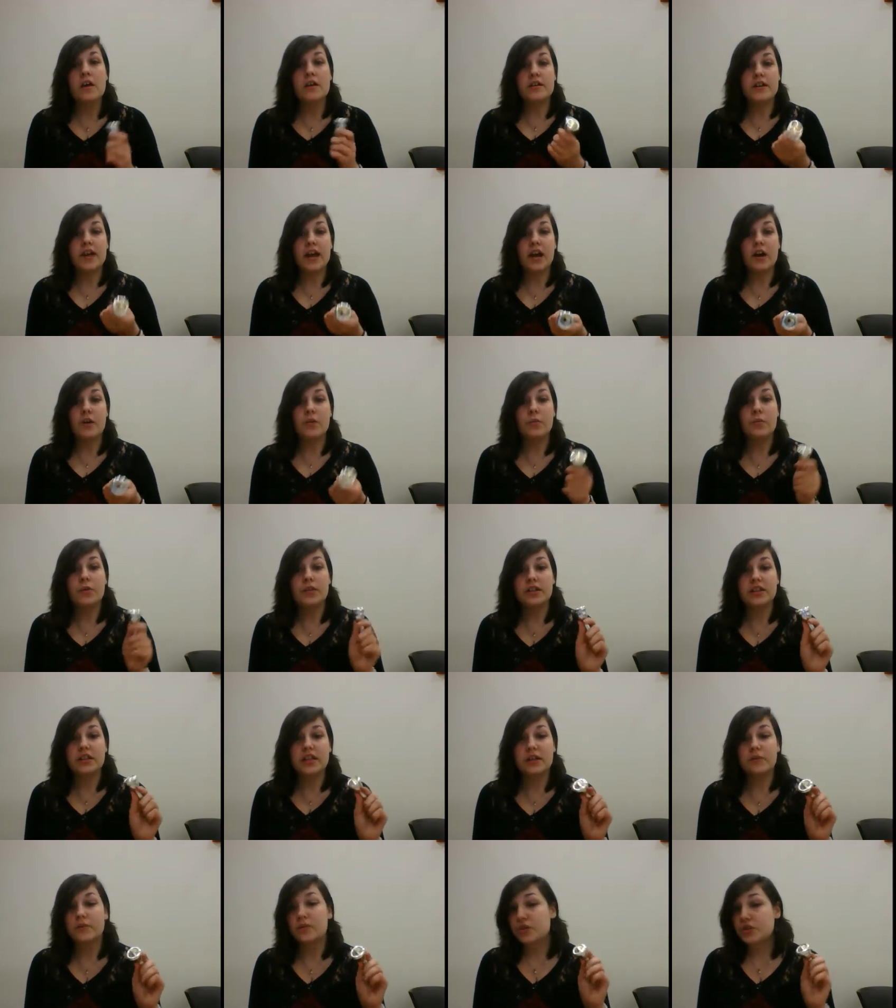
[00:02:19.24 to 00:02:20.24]
Now, one
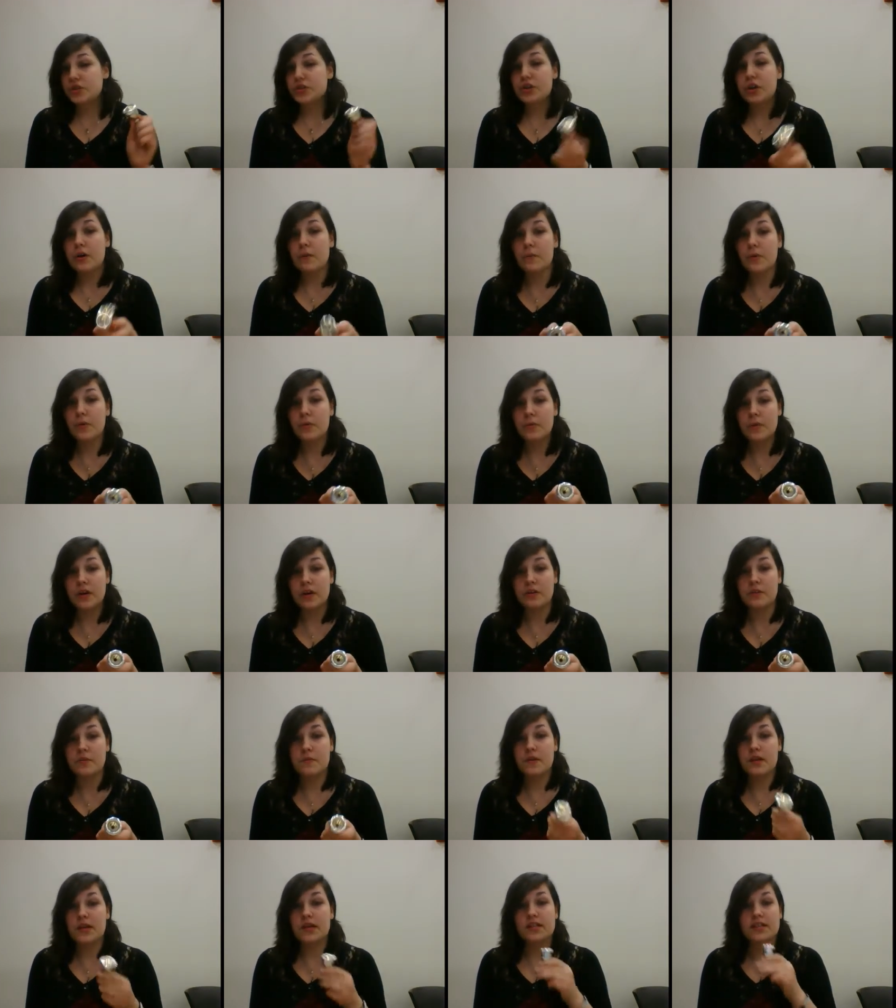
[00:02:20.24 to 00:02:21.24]
thing with the trombone
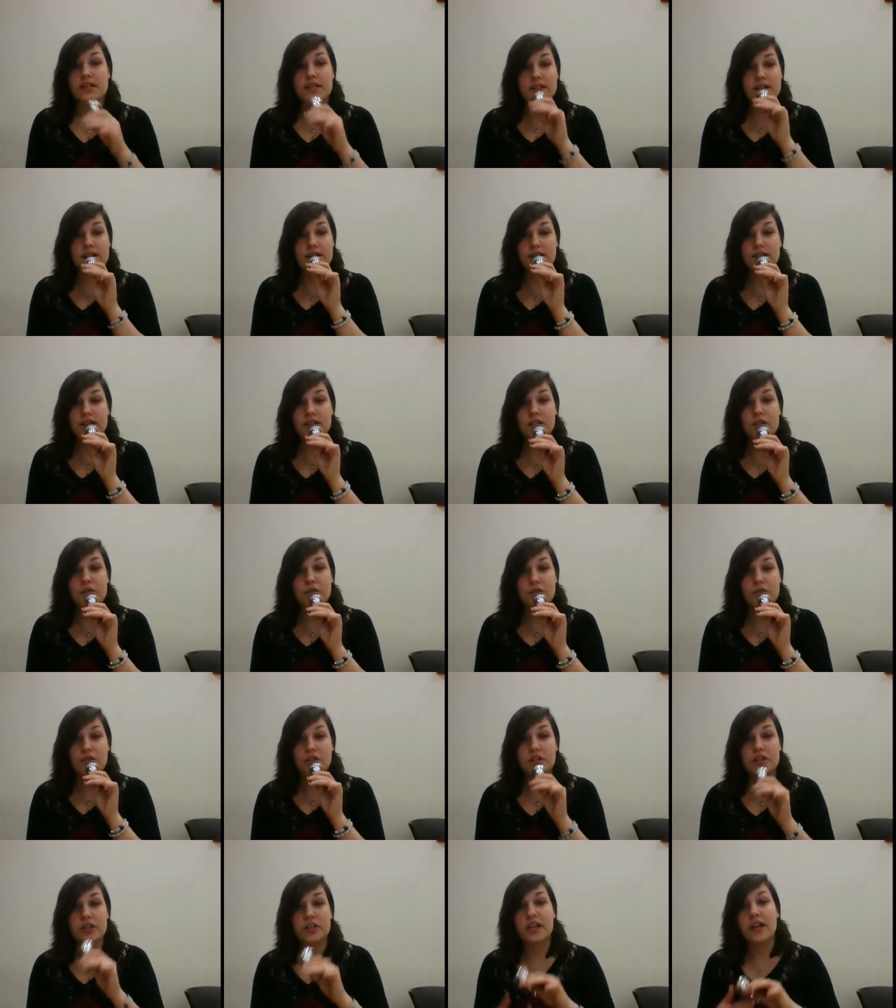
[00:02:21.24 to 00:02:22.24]
mouthpiece is it
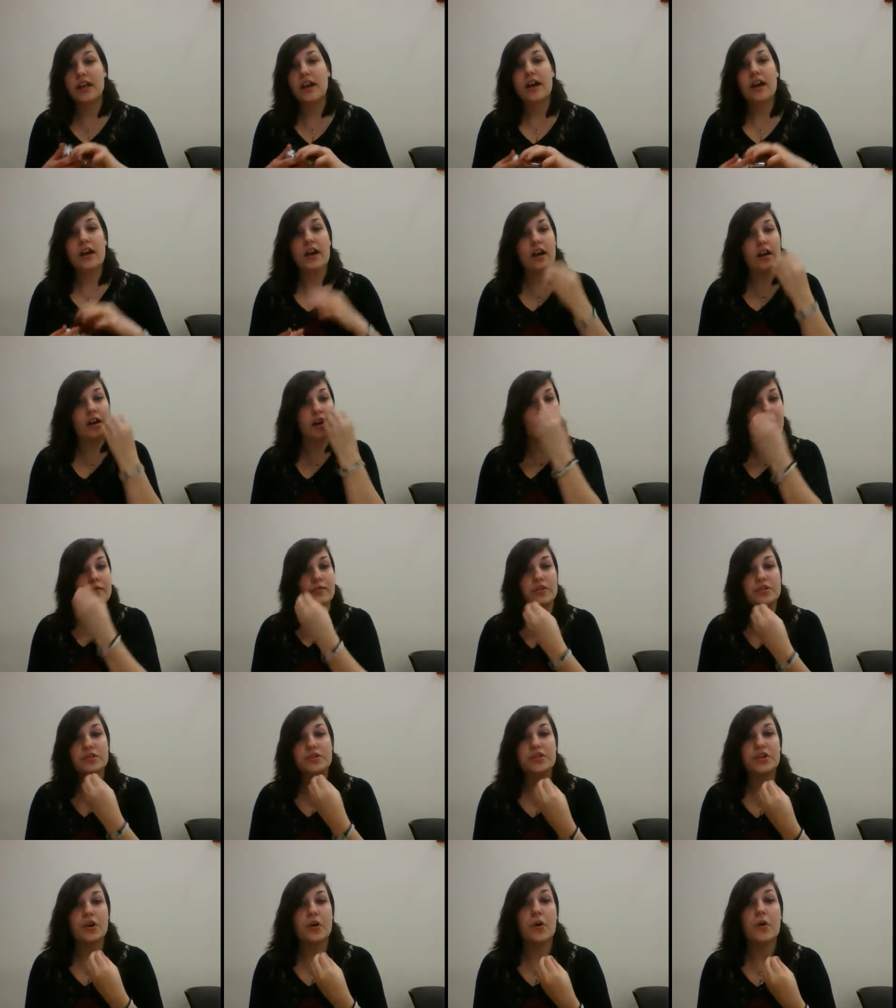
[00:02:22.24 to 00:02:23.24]
usually
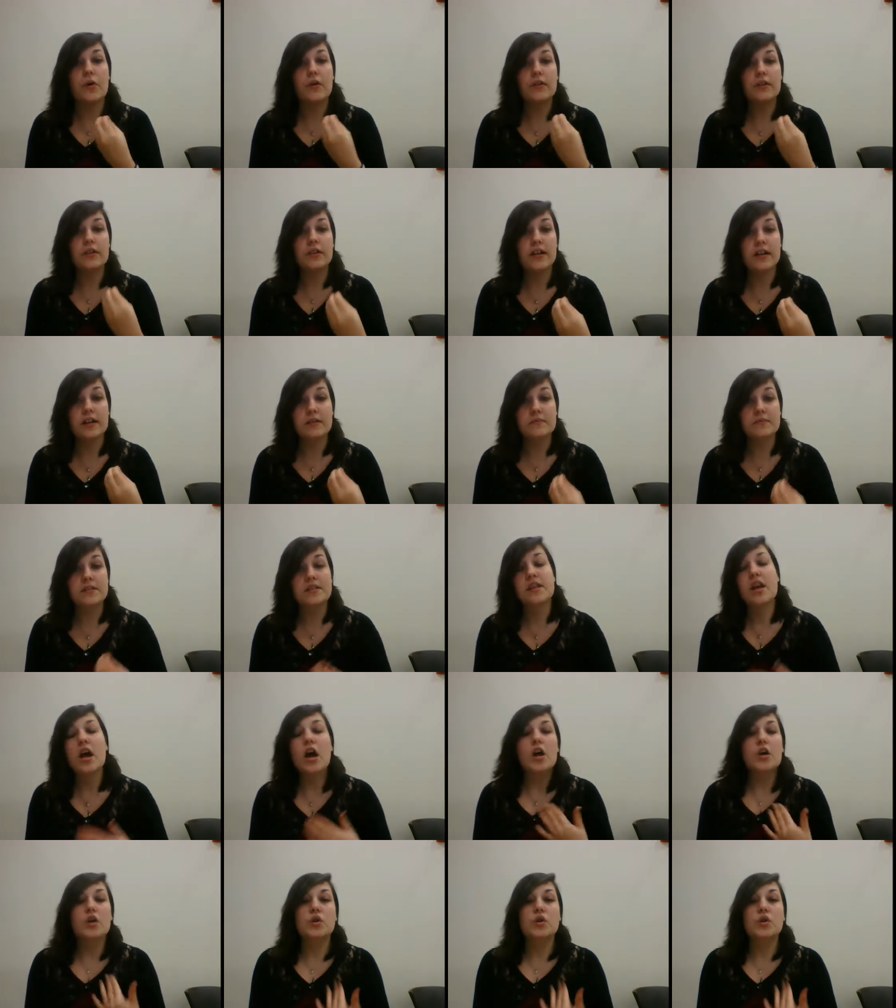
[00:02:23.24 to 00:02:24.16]
covers your whole lips.